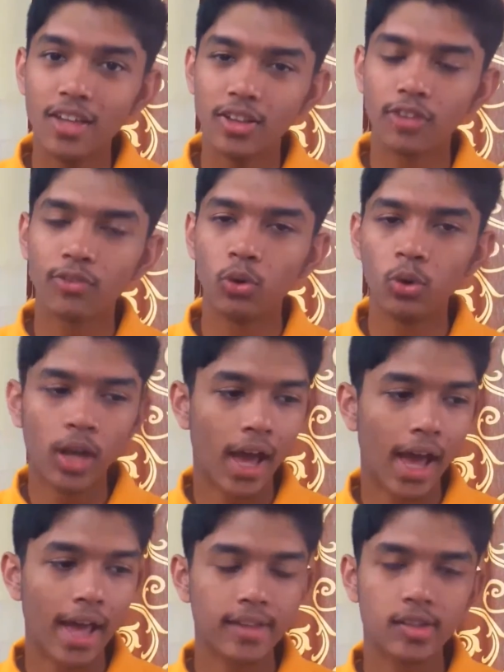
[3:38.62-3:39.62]
this phone
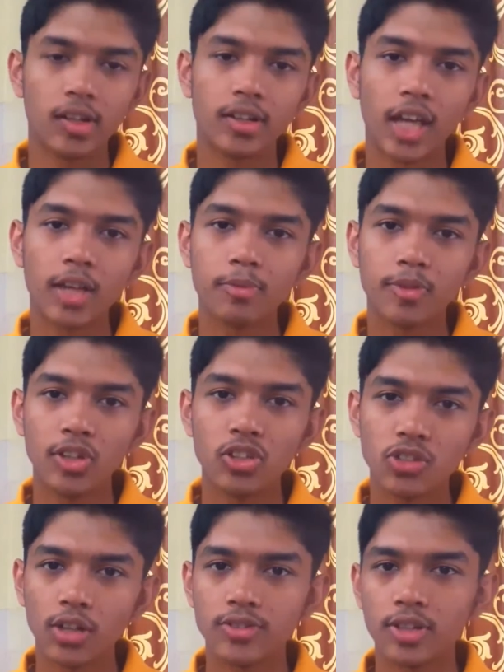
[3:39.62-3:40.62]
has a
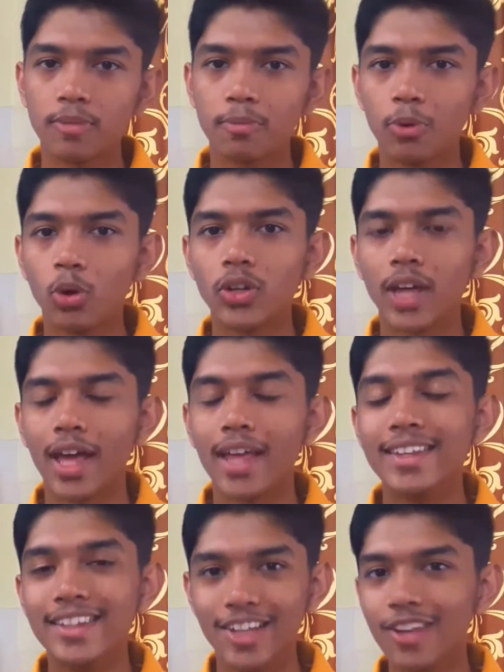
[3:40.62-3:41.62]
Type-C charging port,
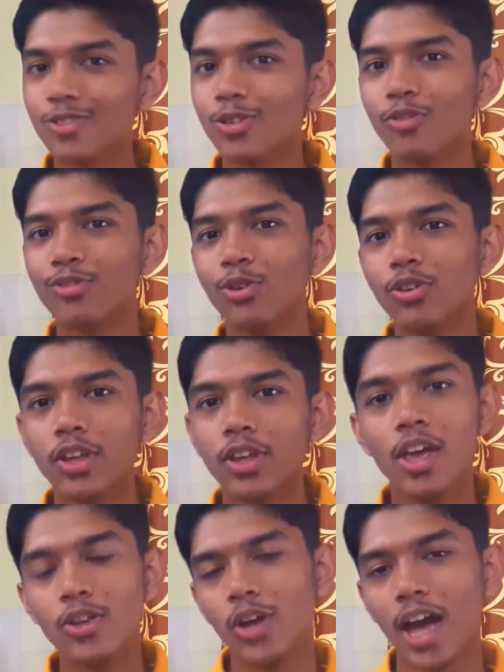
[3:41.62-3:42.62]
and yes, of course,
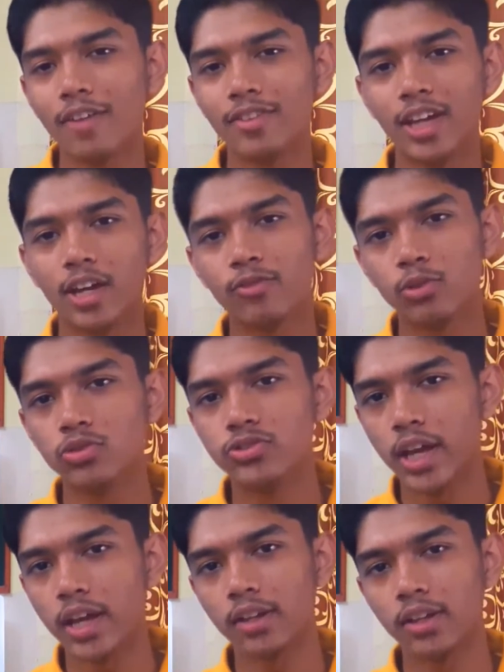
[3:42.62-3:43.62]
you have the headphone
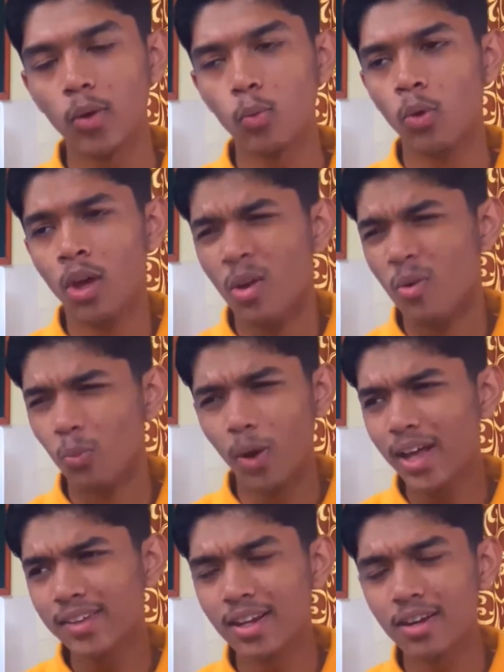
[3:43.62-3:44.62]
jack. Now,
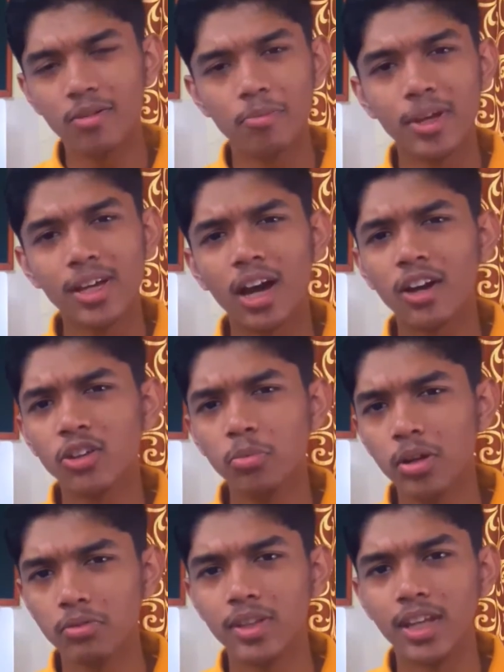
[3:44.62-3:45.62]
why is there a big
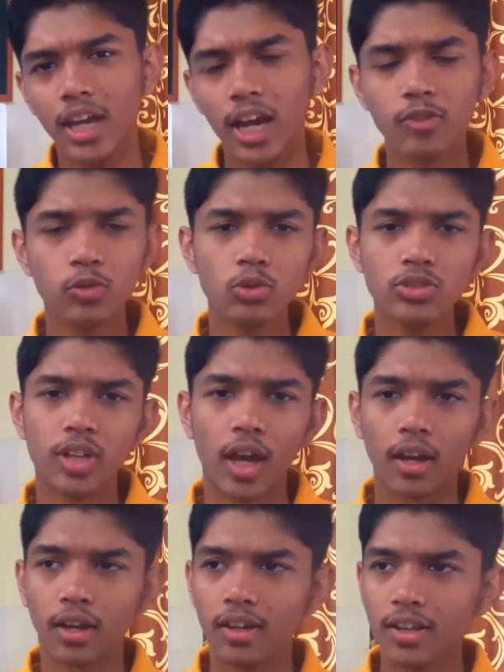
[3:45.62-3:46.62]
argument with the headphone
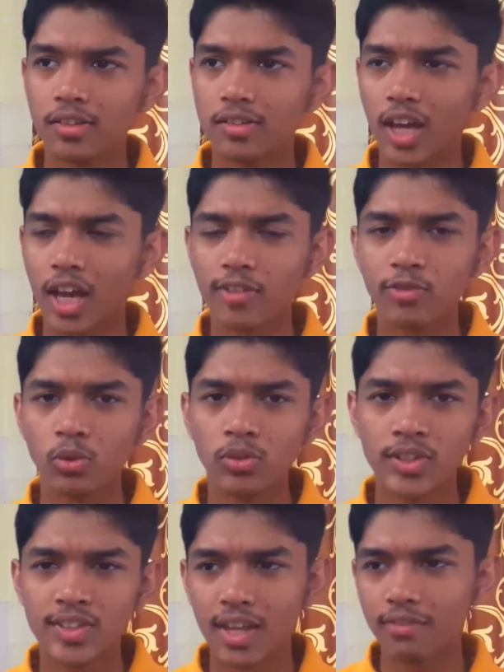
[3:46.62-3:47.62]
jack? Is
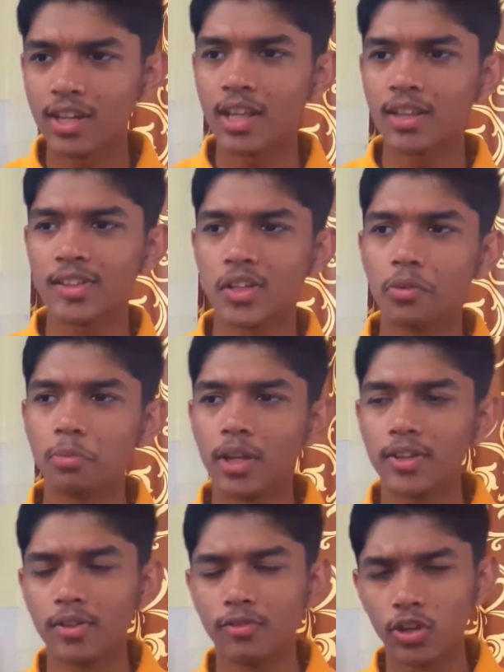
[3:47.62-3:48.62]
iPhone 7 and the 7
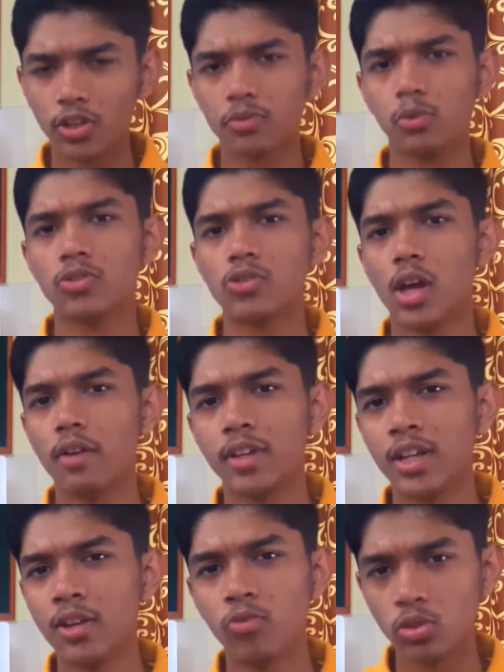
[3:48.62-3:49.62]
Plus the first phones to have
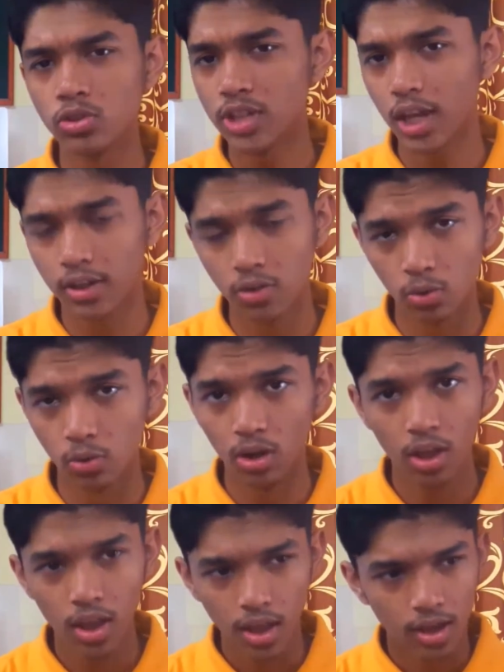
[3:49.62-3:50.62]
an headphone jack? No,
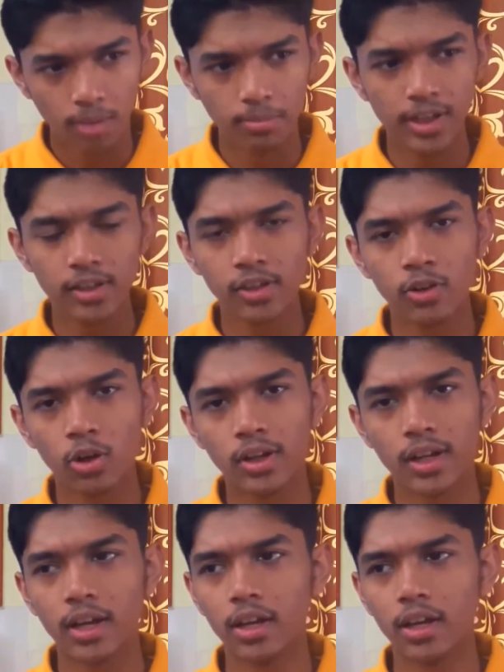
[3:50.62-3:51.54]
completely not.